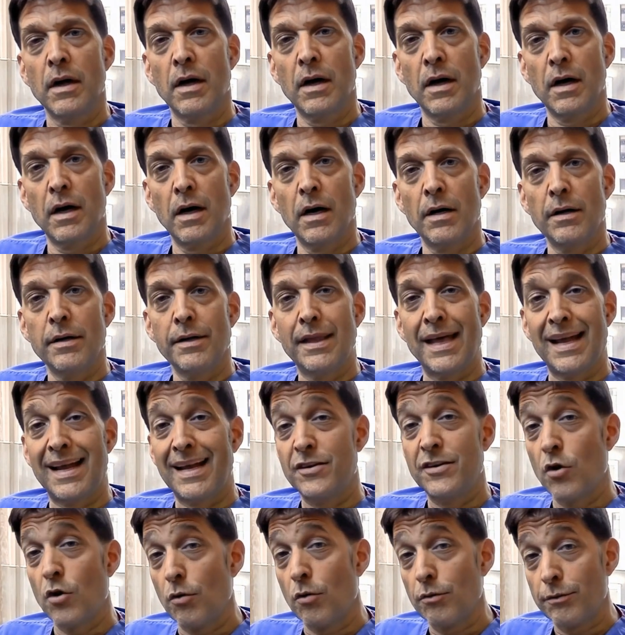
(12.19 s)
that
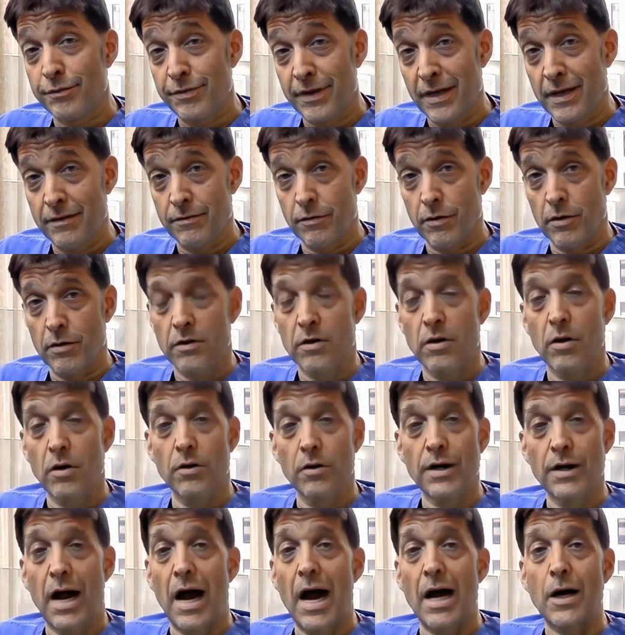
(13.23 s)
I don't favor,
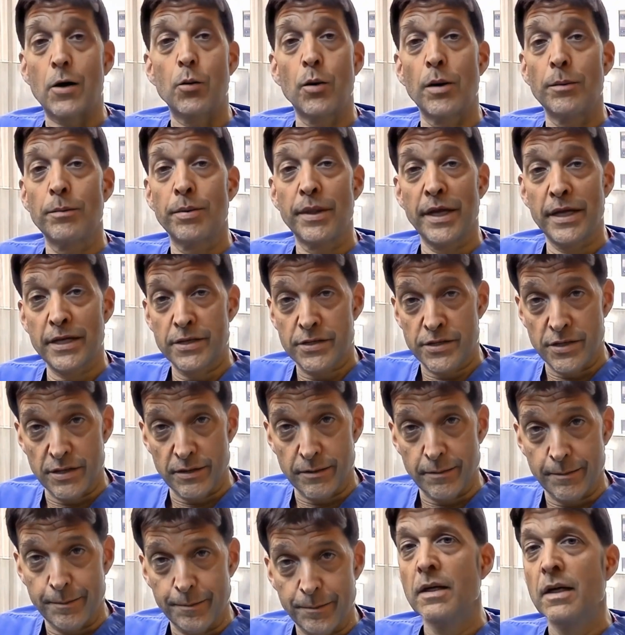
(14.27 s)
called Aquablation.